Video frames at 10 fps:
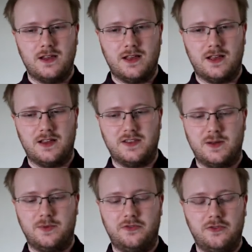that
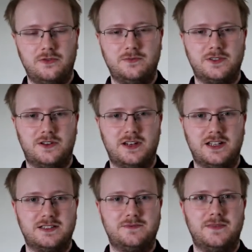are performed on
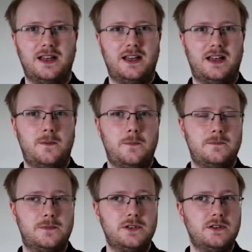it
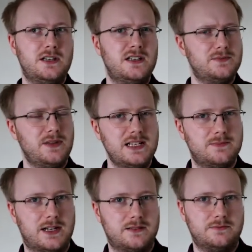so that it displays
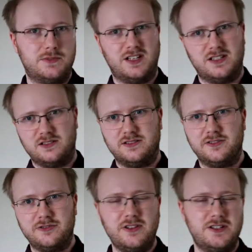better, so it doesn't look
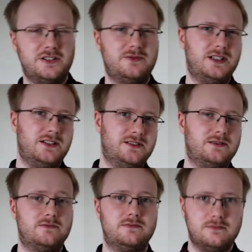so crushed or
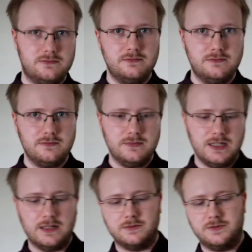whatever.
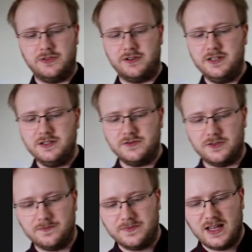Very
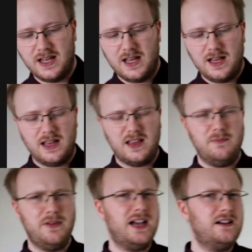useful.
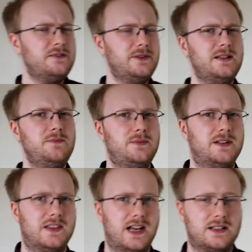But how do we
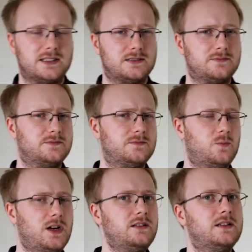implement that?
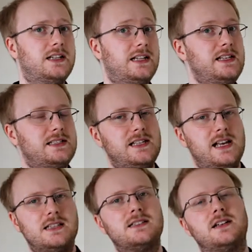Well, at least the
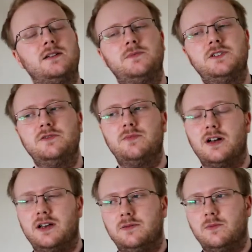answer come to
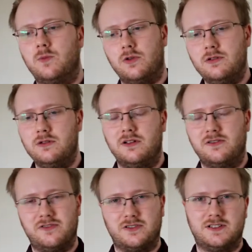by one
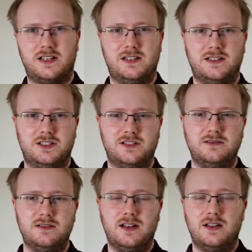font
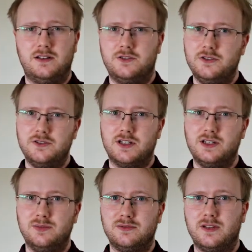engine, TrueType,